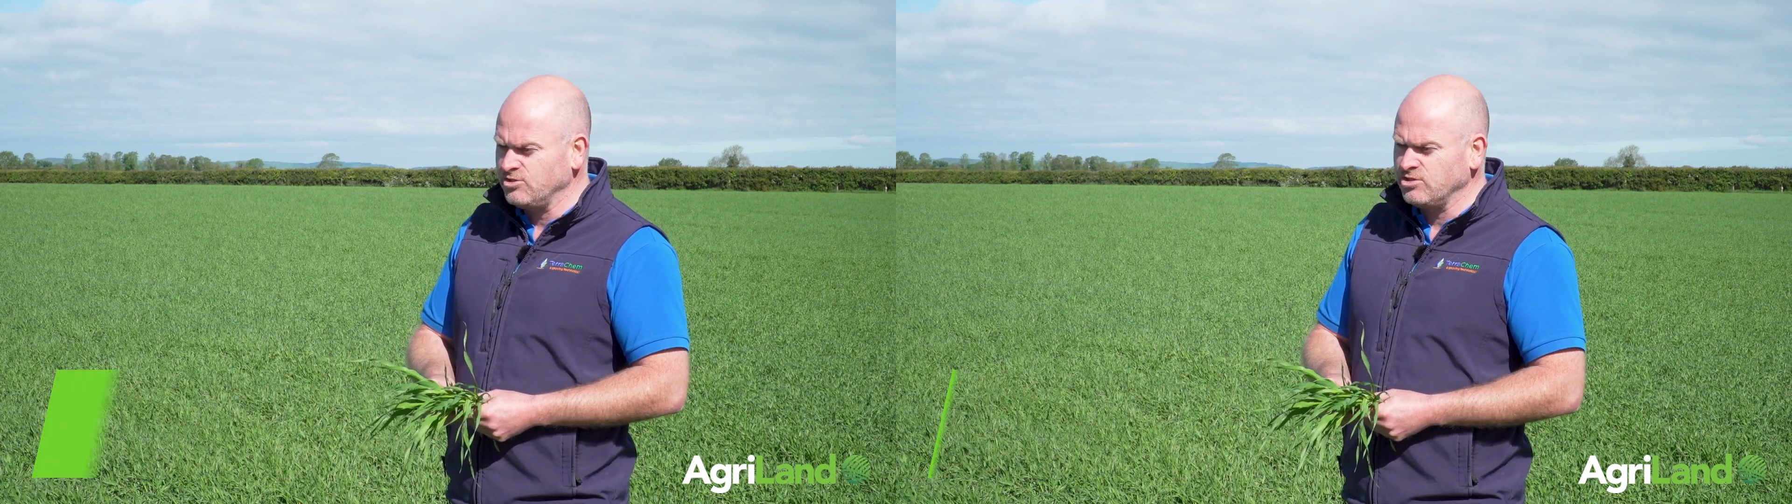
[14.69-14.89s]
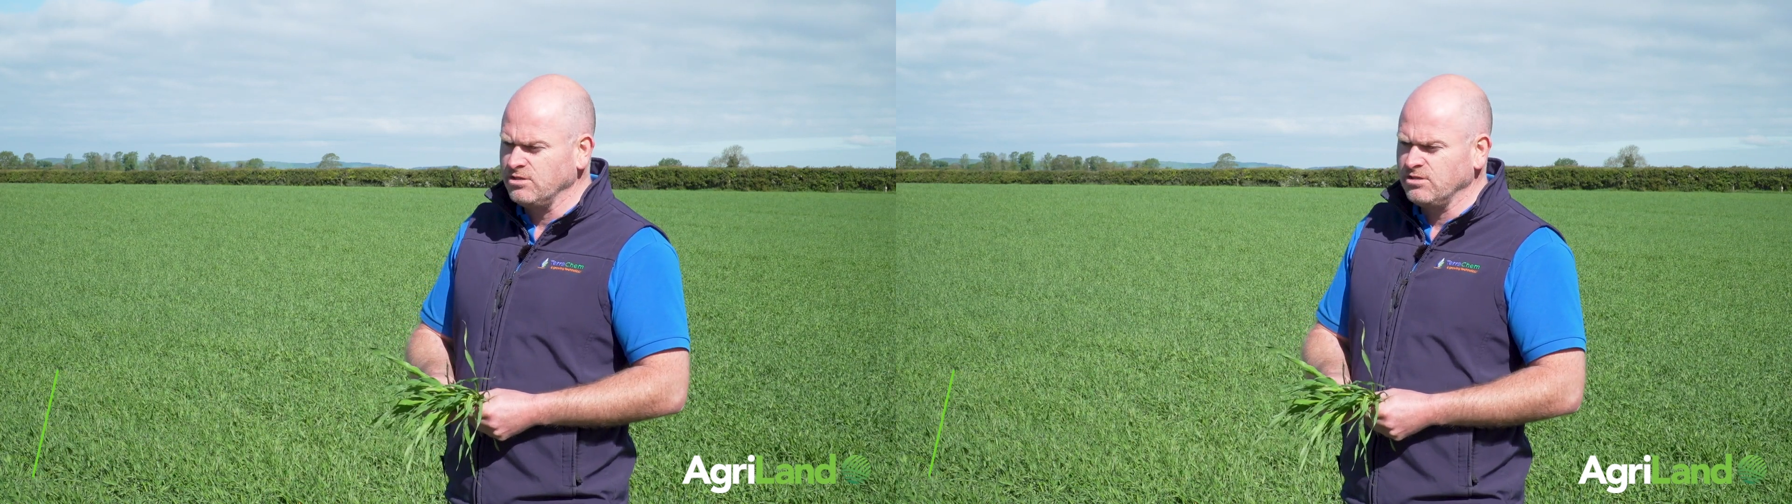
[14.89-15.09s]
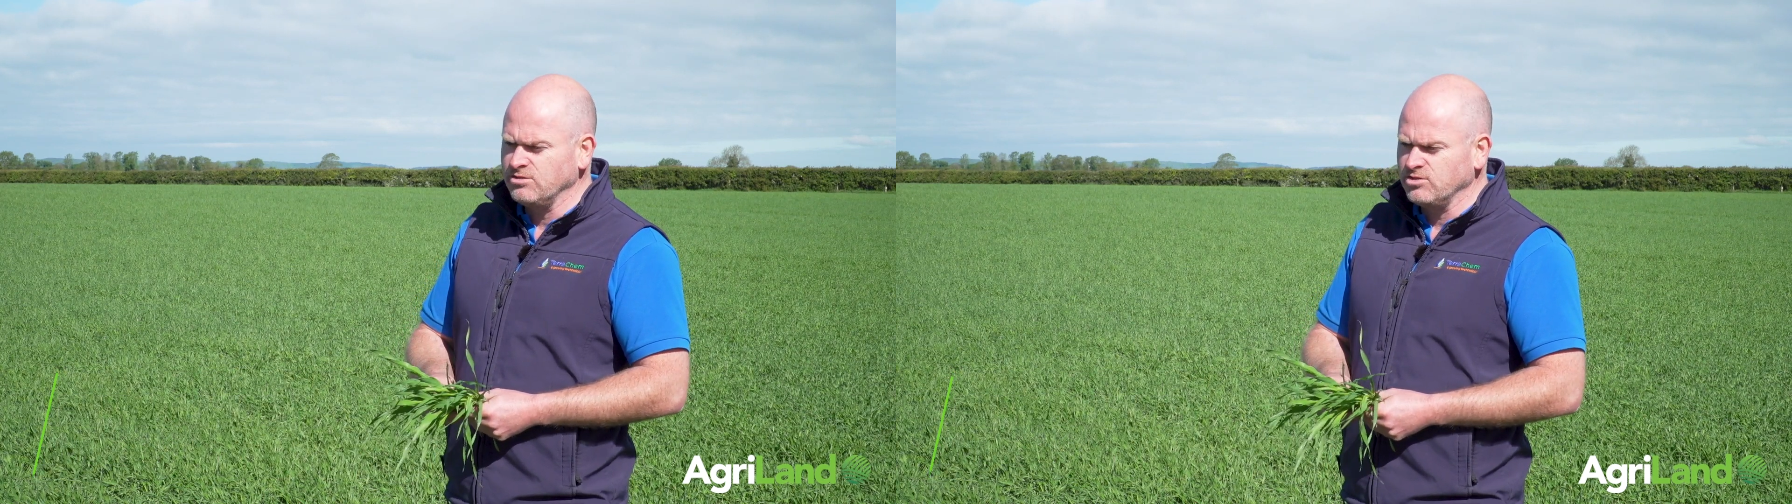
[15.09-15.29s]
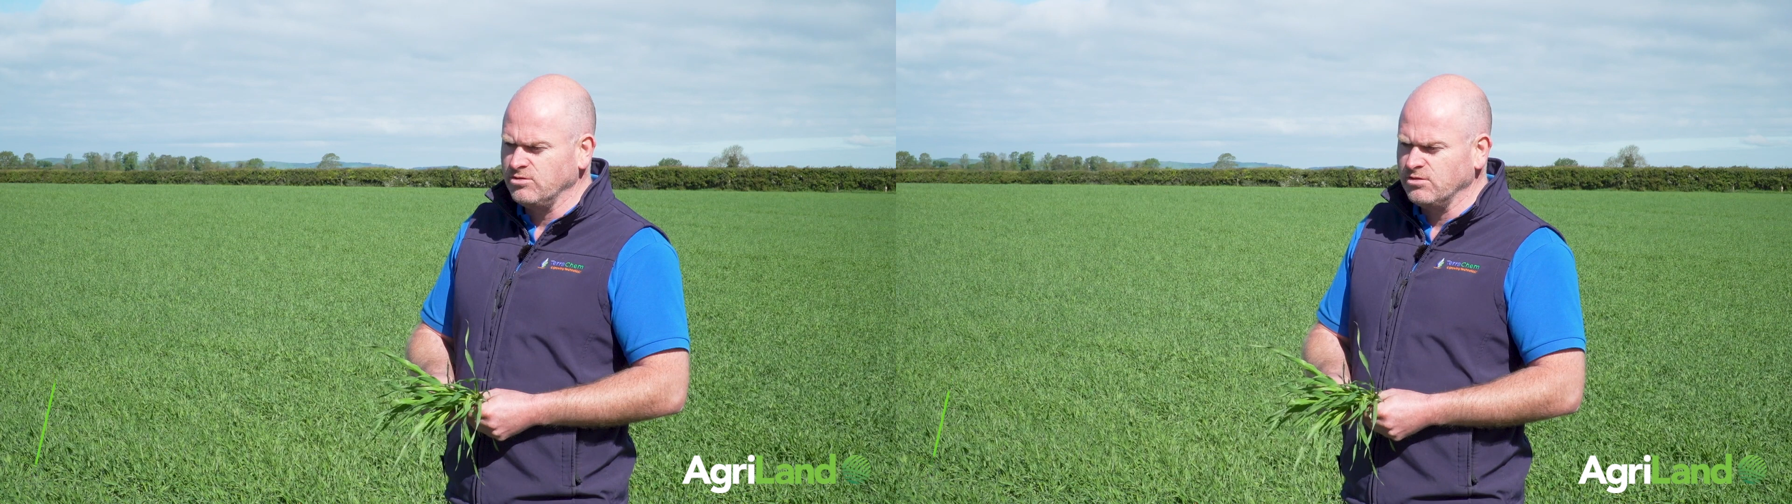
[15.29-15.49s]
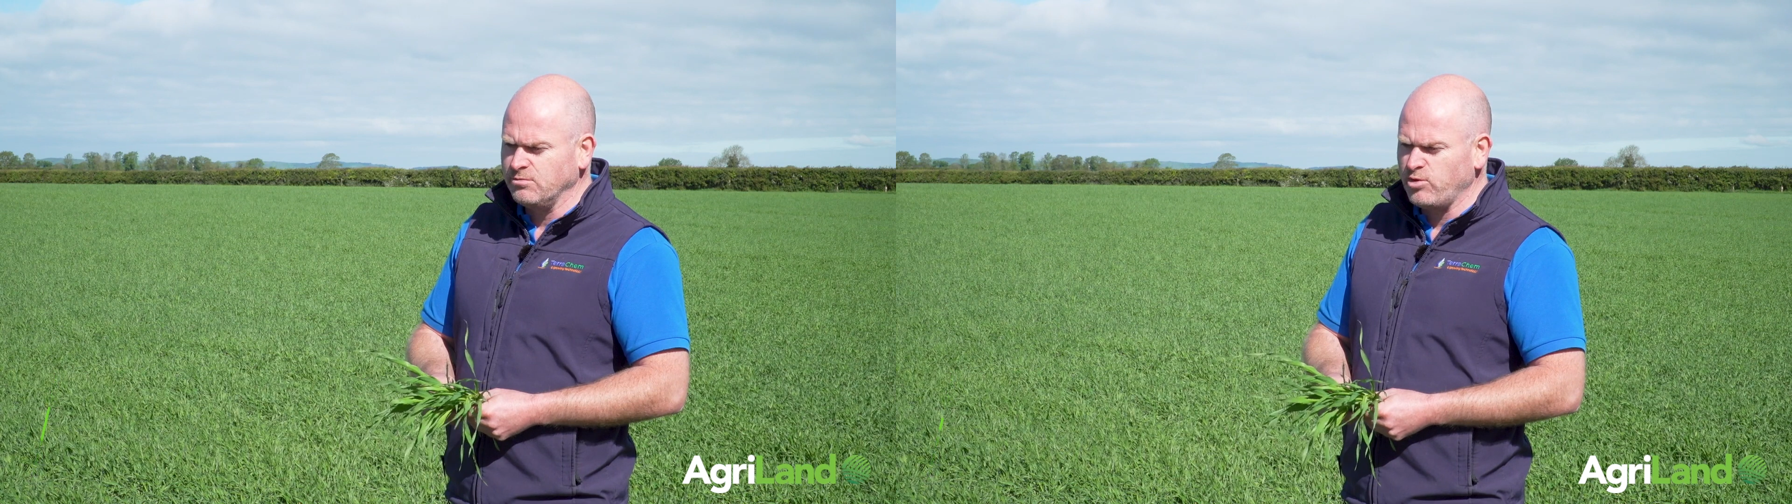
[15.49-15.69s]
to try and
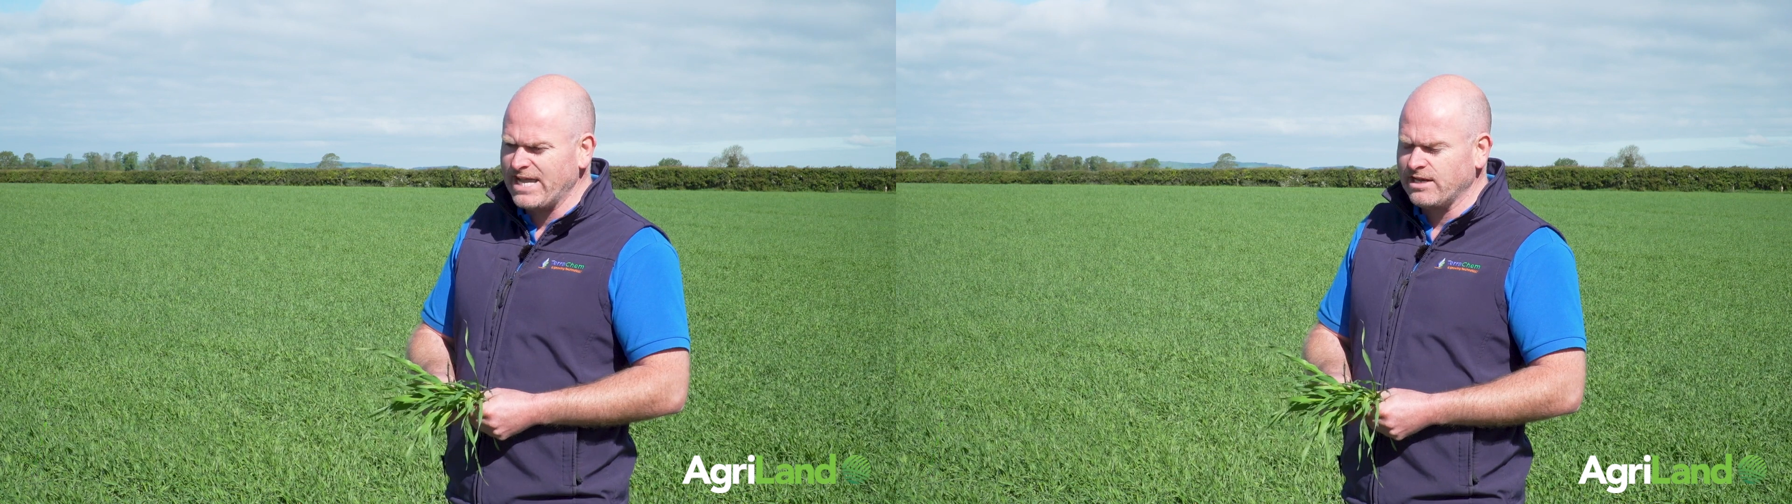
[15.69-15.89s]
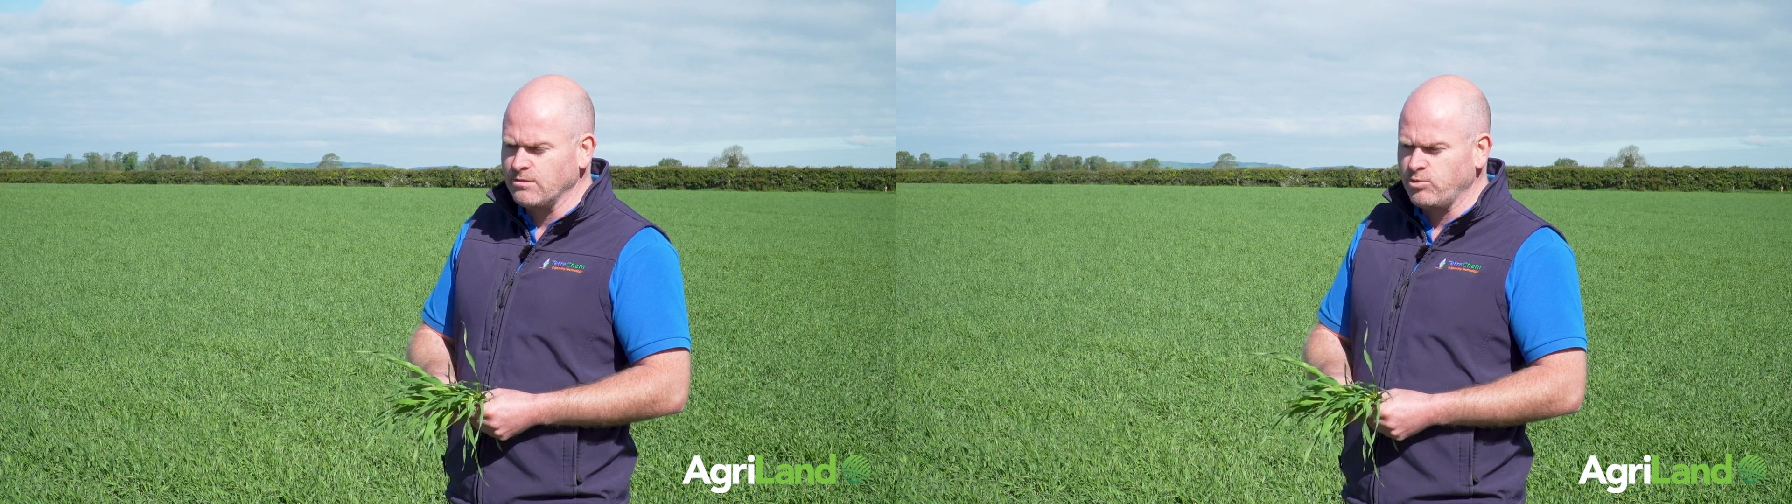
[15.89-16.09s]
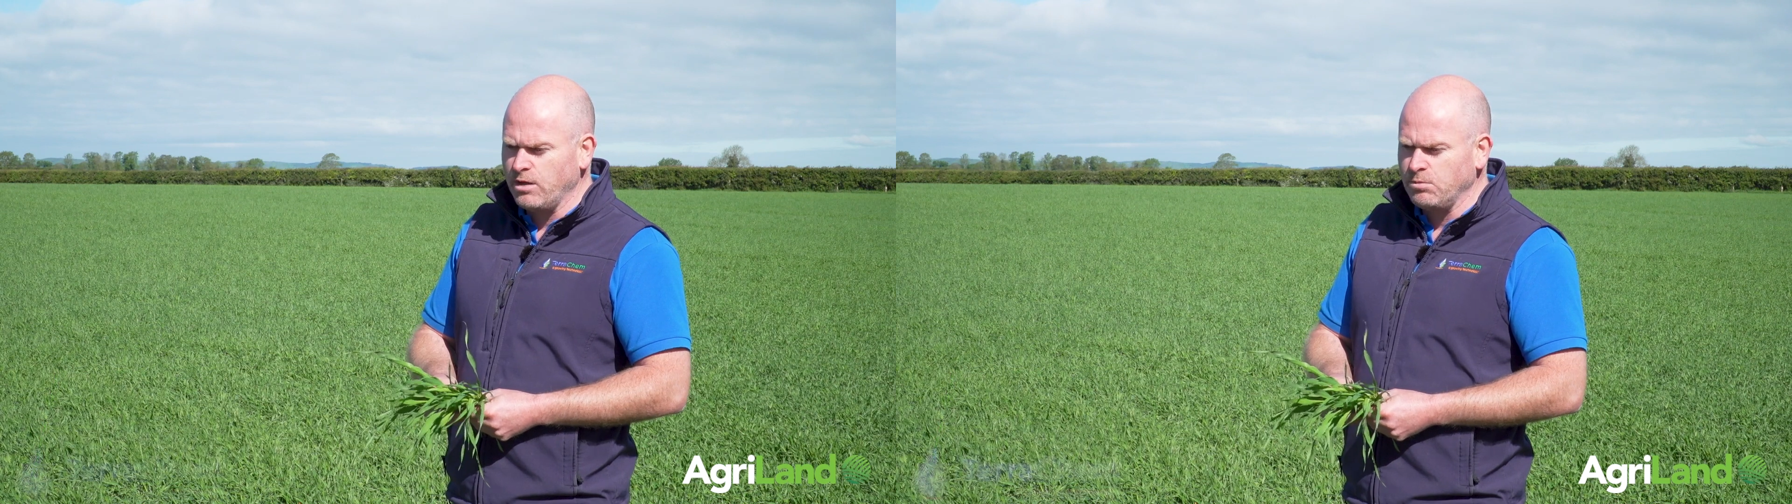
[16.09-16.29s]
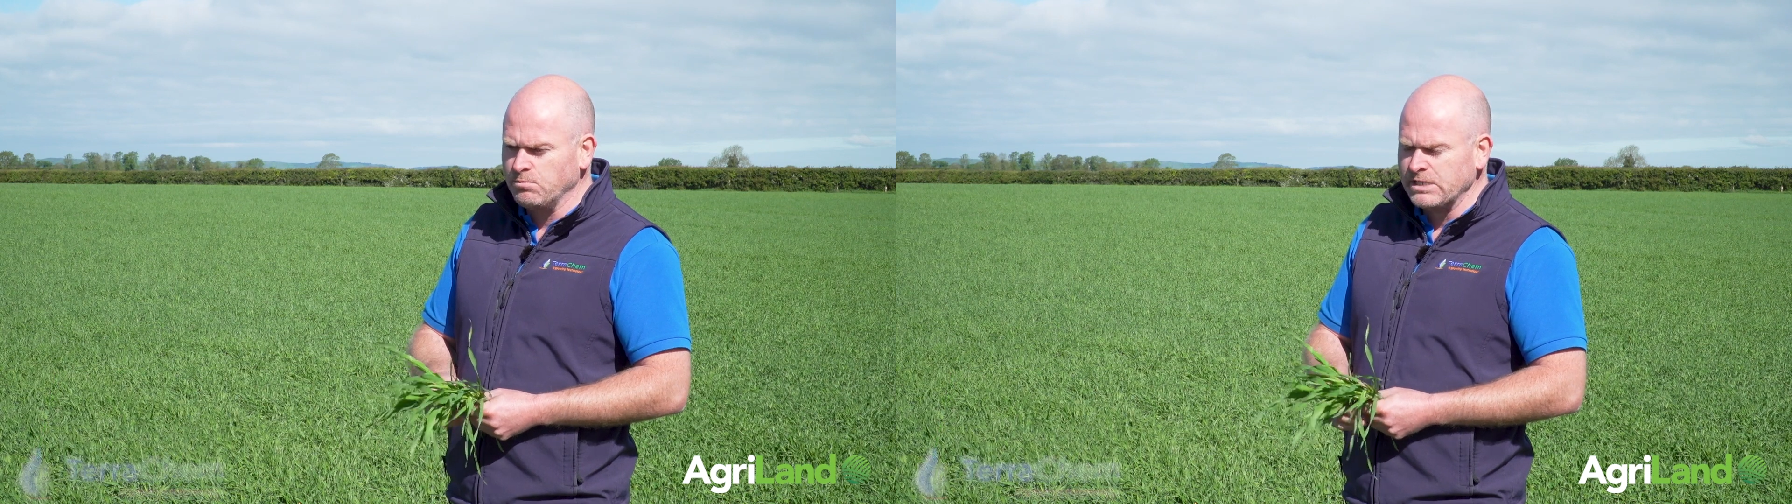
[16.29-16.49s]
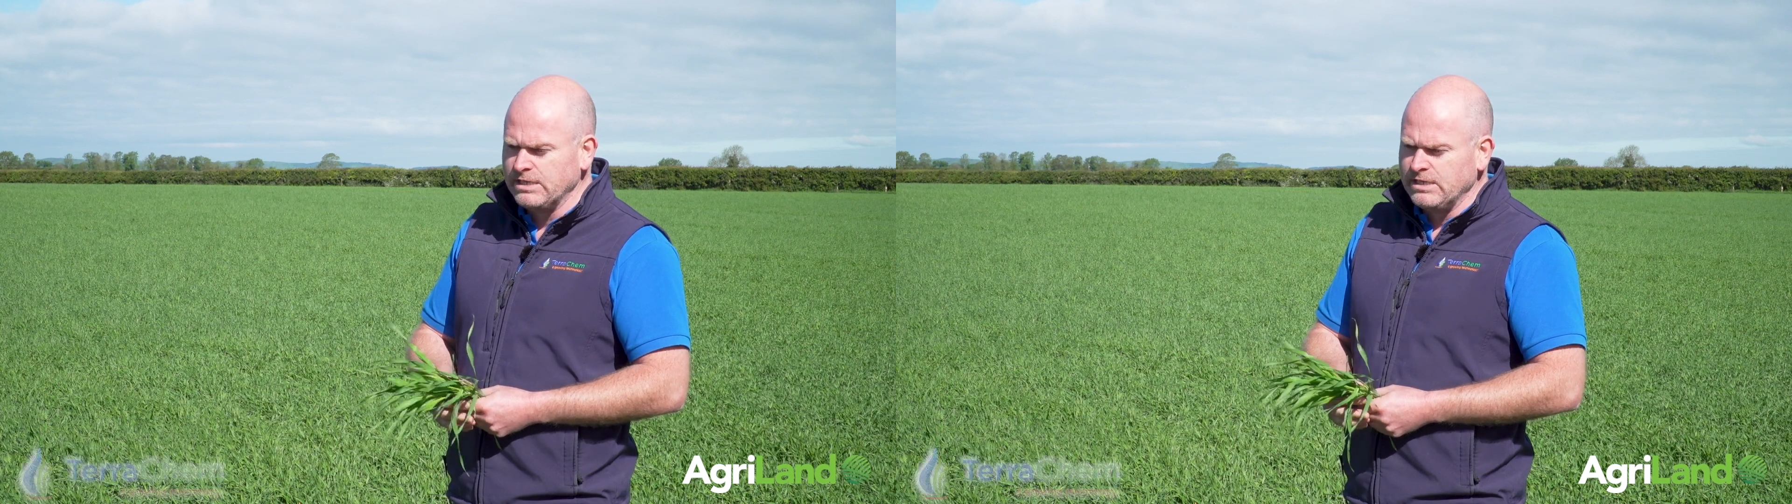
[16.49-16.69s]
control the brackling problem.